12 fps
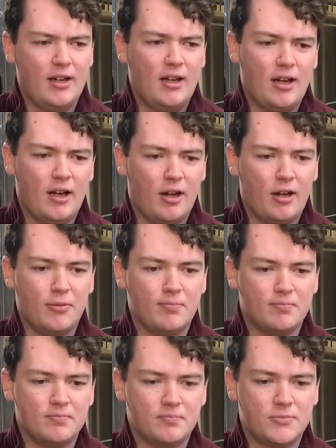
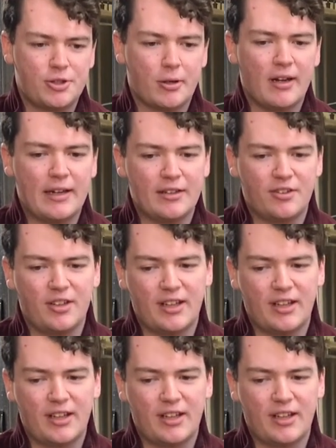trying to